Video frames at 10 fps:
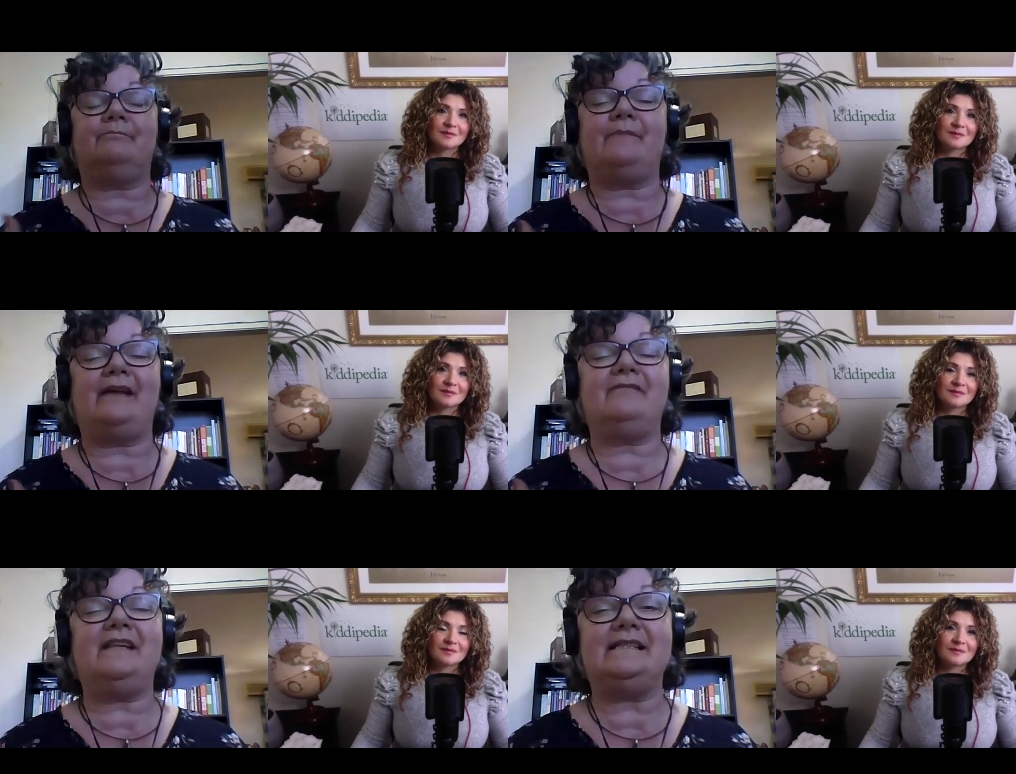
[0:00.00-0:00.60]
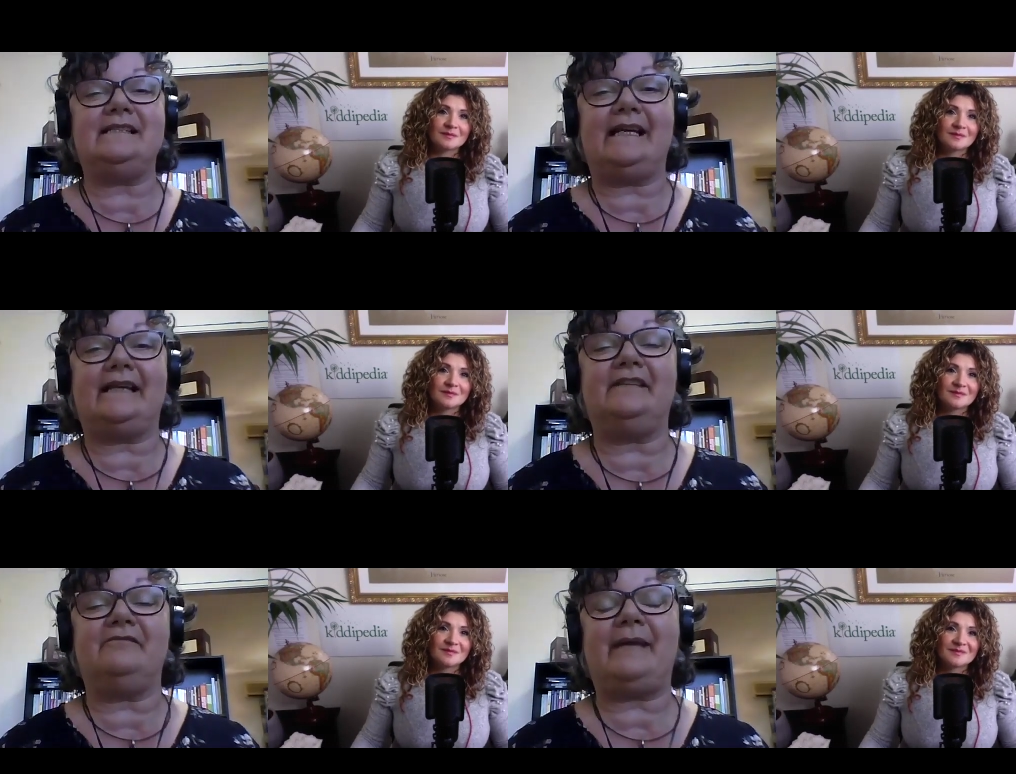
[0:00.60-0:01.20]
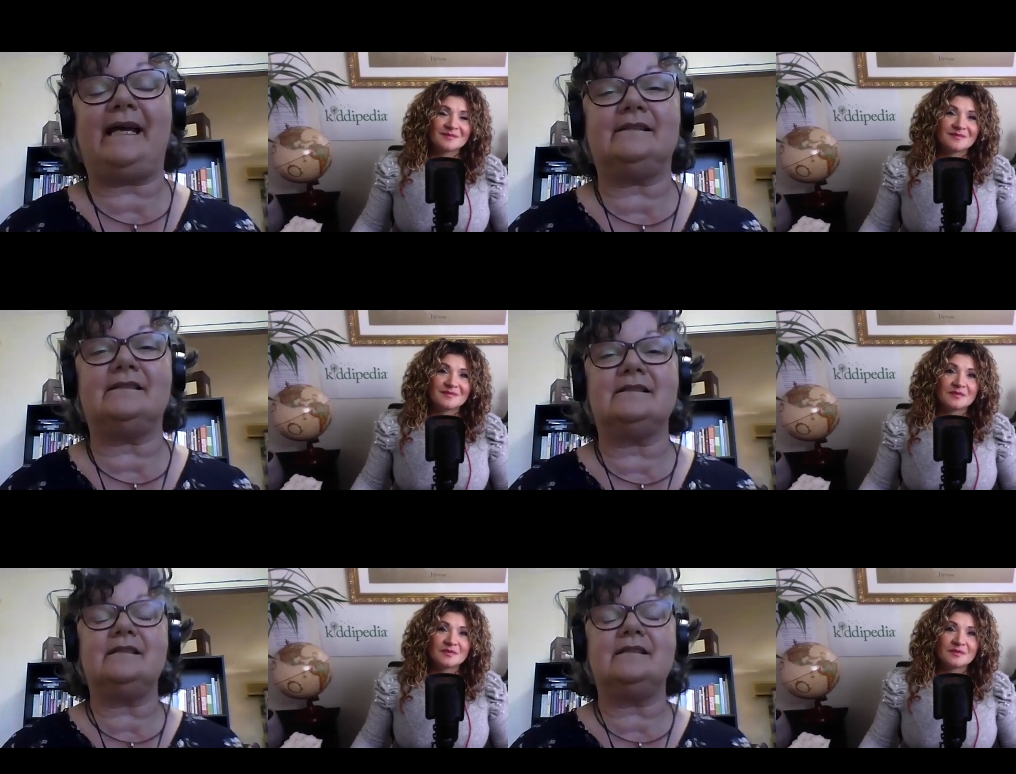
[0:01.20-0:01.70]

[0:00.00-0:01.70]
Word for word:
Speaker 1: have these negative patterns